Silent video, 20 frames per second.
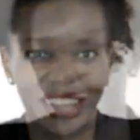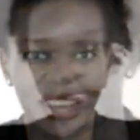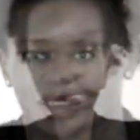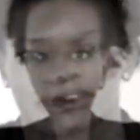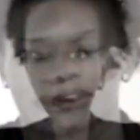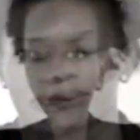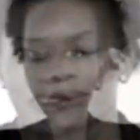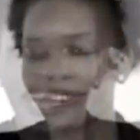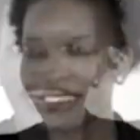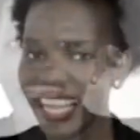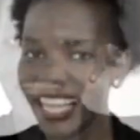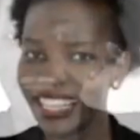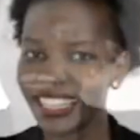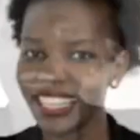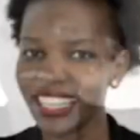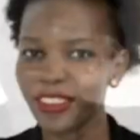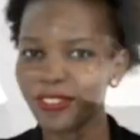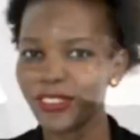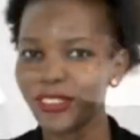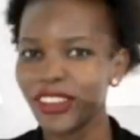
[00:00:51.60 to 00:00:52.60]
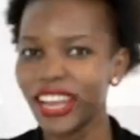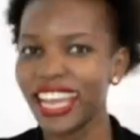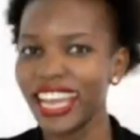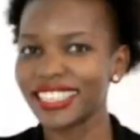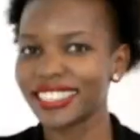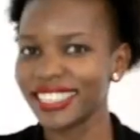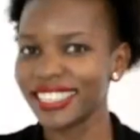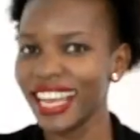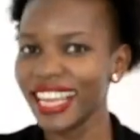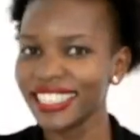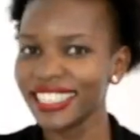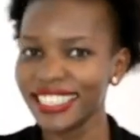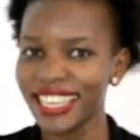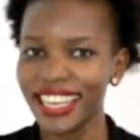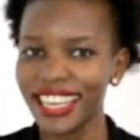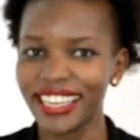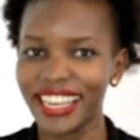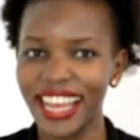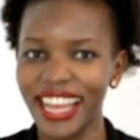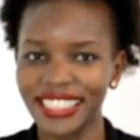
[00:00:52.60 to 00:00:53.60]
Well, if you're
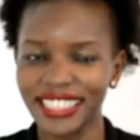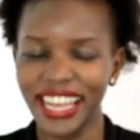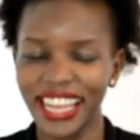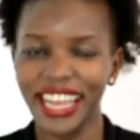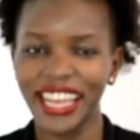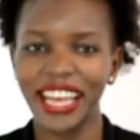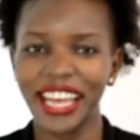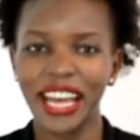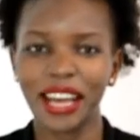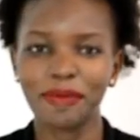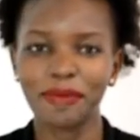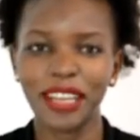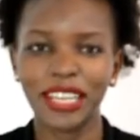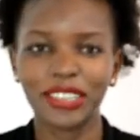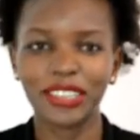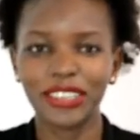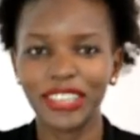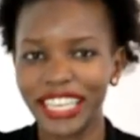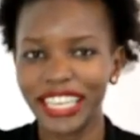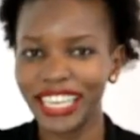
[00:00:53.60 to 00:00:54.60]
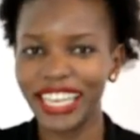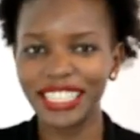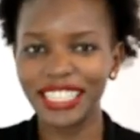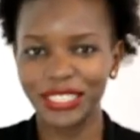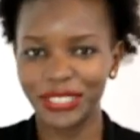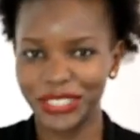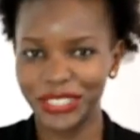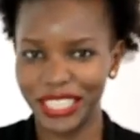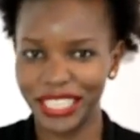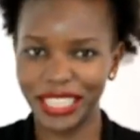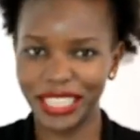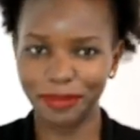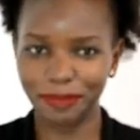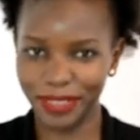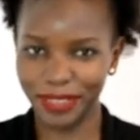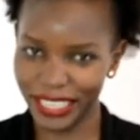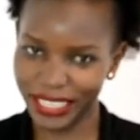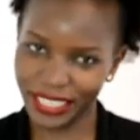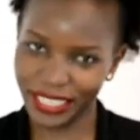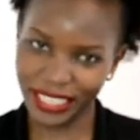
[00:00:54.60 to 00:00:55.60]
excited as I am and you're eager to see the
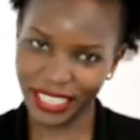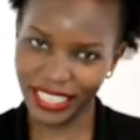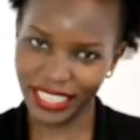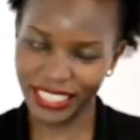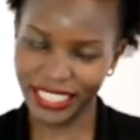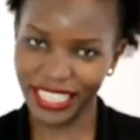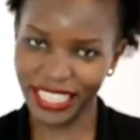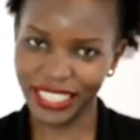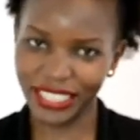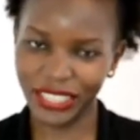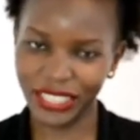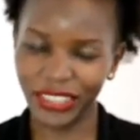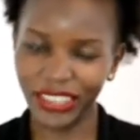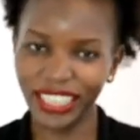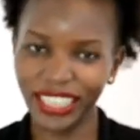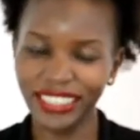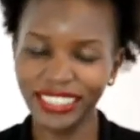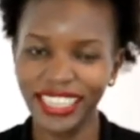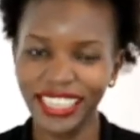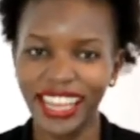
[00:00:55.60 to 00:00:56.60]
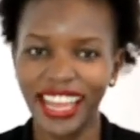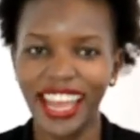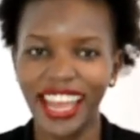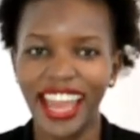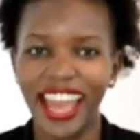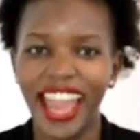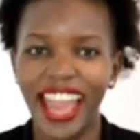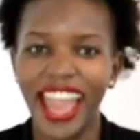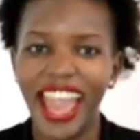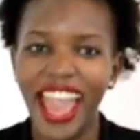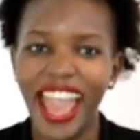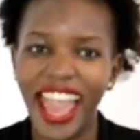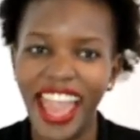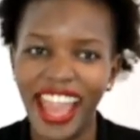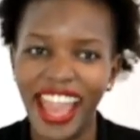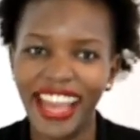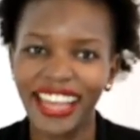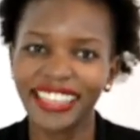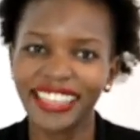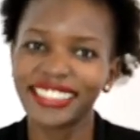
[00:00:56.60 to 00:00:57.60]
blender that I just got
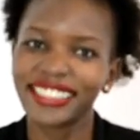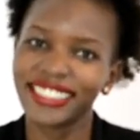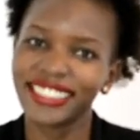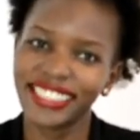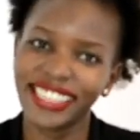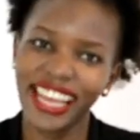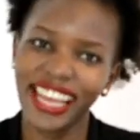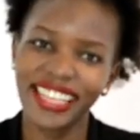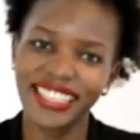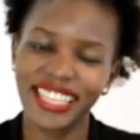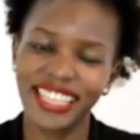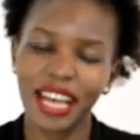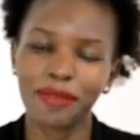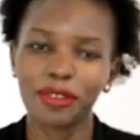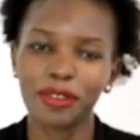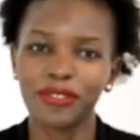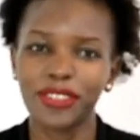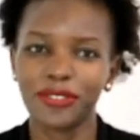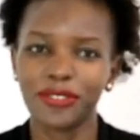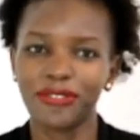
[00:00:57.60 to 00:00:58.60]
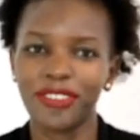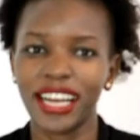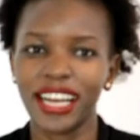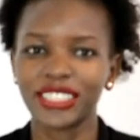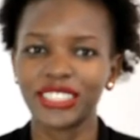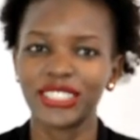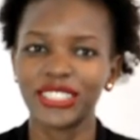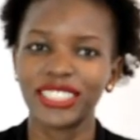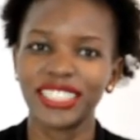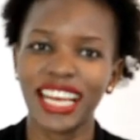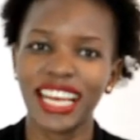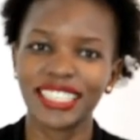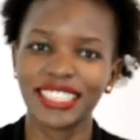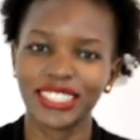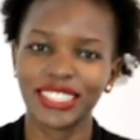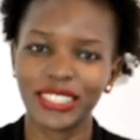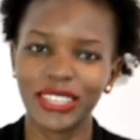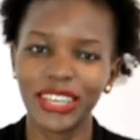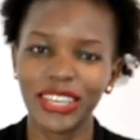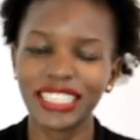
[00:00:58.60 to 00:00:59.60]
and see some of the function that
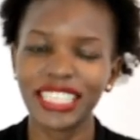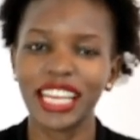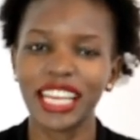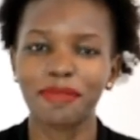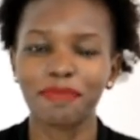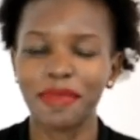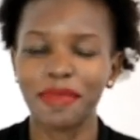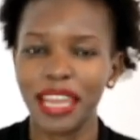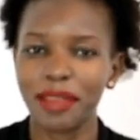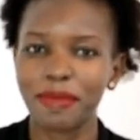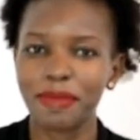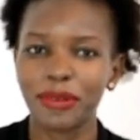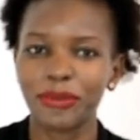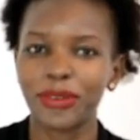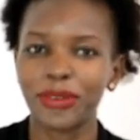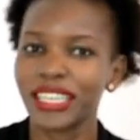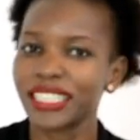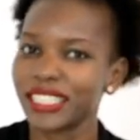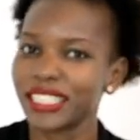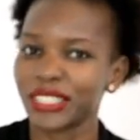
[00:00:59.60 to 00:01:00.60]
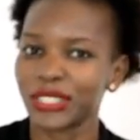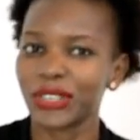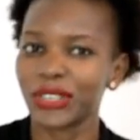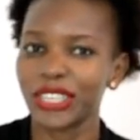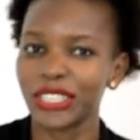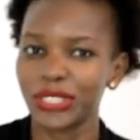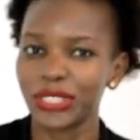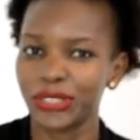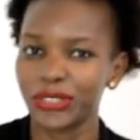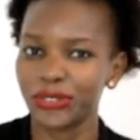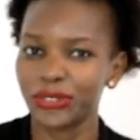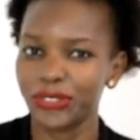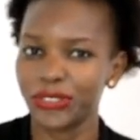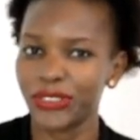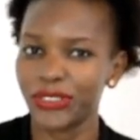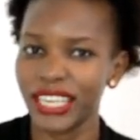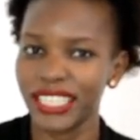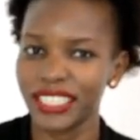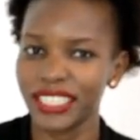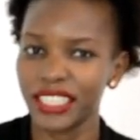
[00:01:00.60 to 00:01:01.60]
it's got and maybe what it's going to do
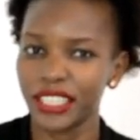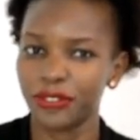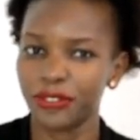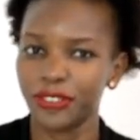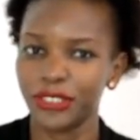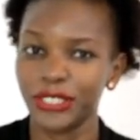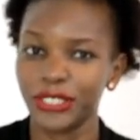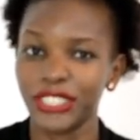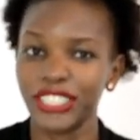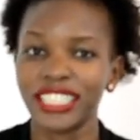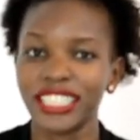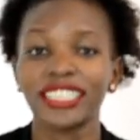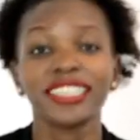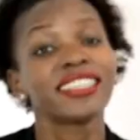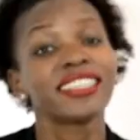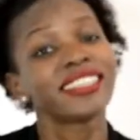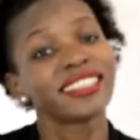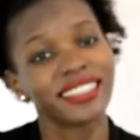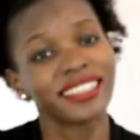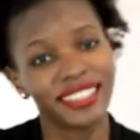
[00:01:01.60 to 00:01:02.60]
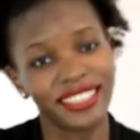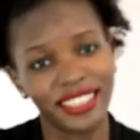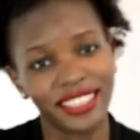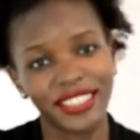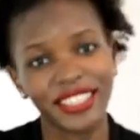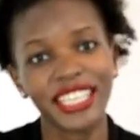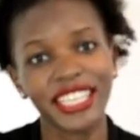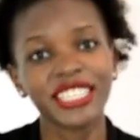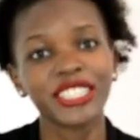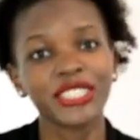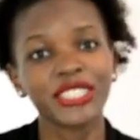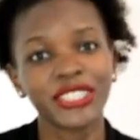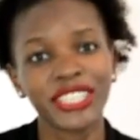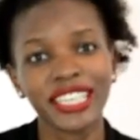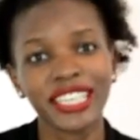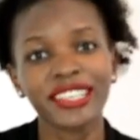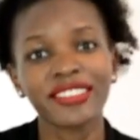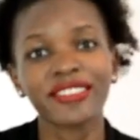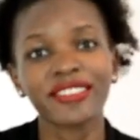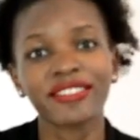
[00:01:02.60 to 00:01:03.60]
for us in the future, then you
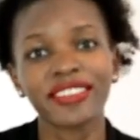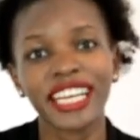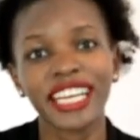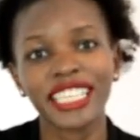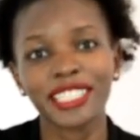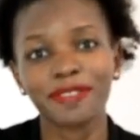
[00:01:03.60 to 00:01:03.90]
are in the right